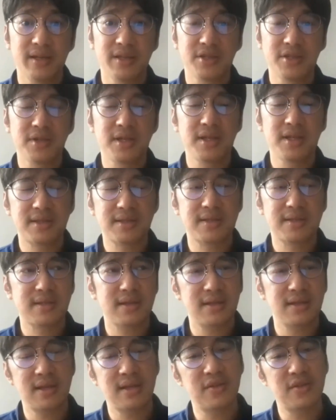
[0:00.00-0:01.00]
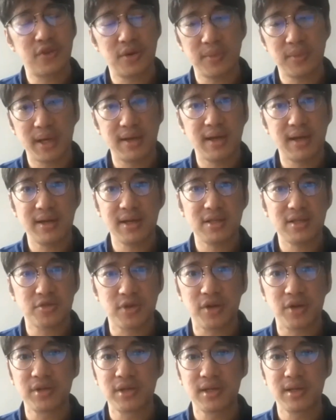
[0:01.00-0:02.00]
And so that's another form, and that's
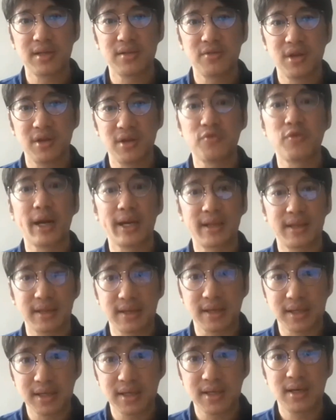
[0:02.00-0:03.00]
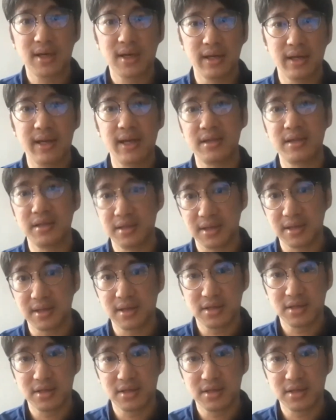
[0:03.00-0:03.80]
grounded in writing and editing.